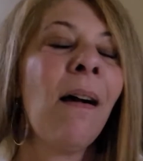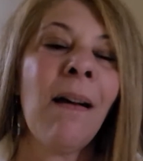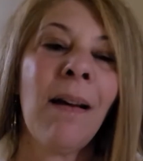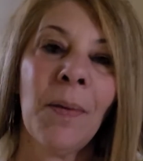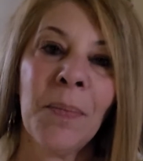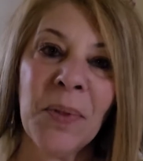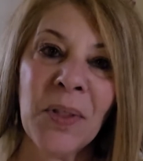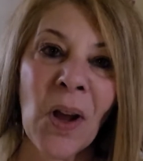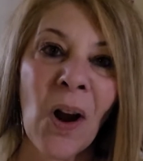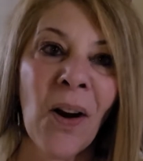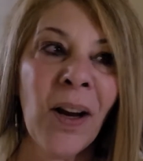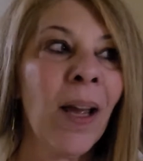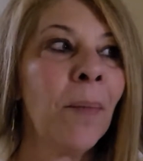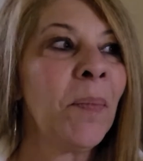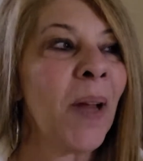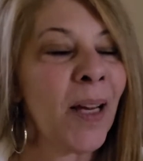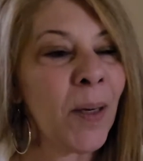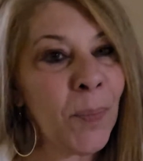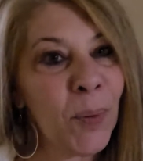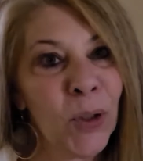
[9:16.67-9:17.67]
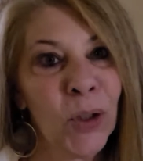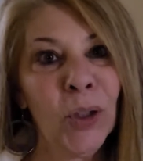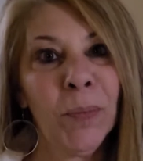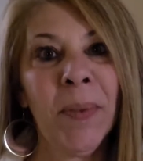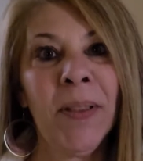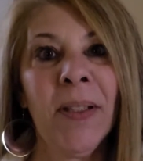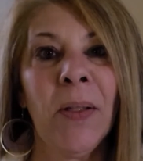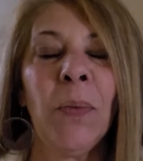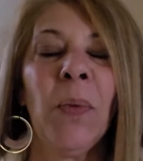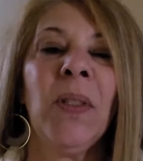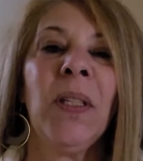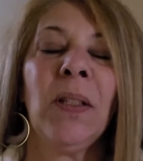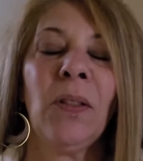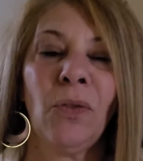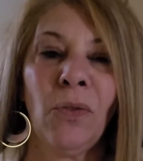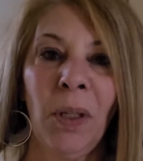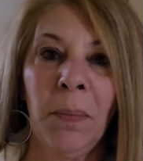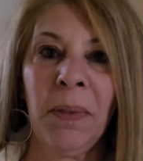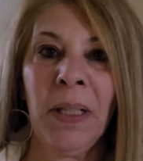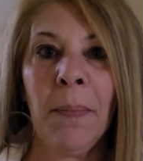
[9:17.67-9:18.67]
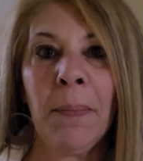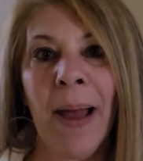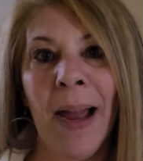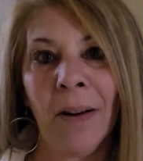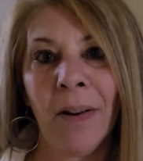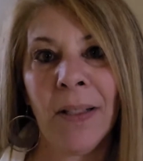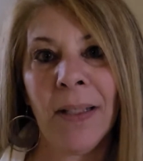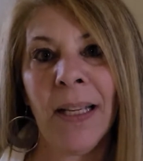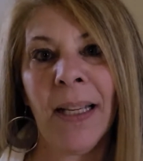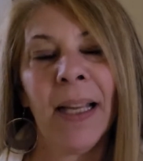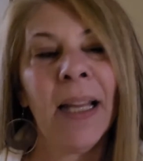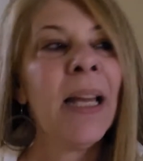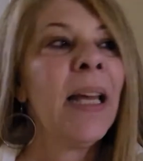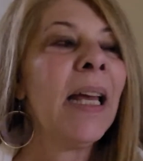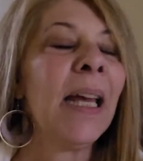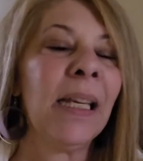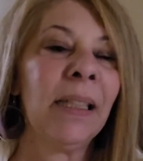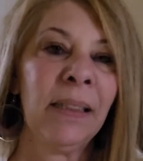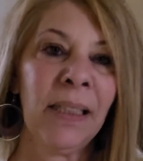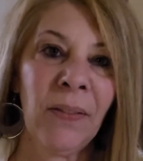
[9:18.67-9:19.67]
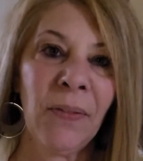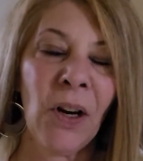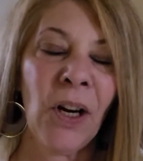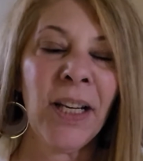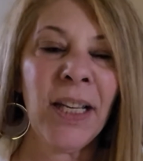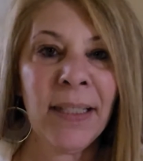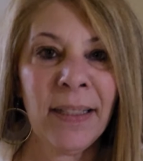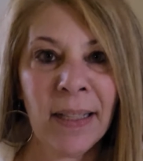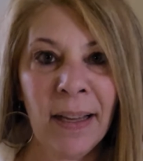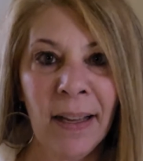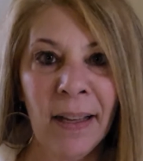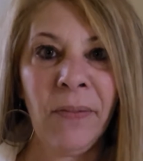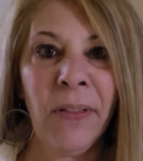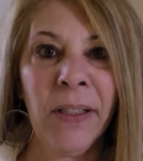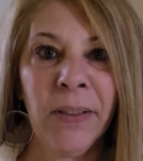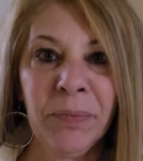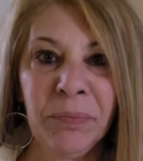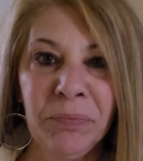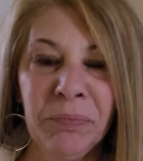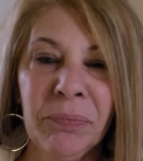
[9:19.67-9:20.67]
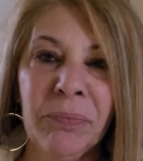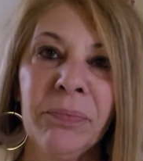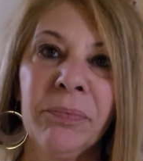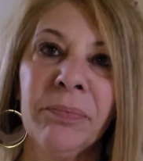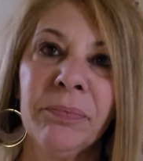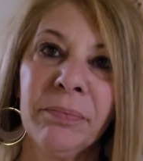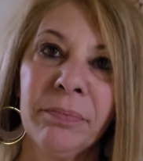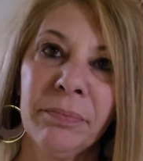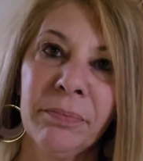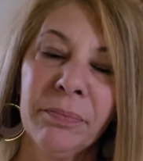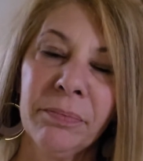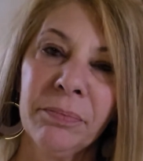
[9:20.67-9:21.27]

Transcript: I'm sorry, I'm not a prude, but this was extremely embarrassing, and leave our kids out of it.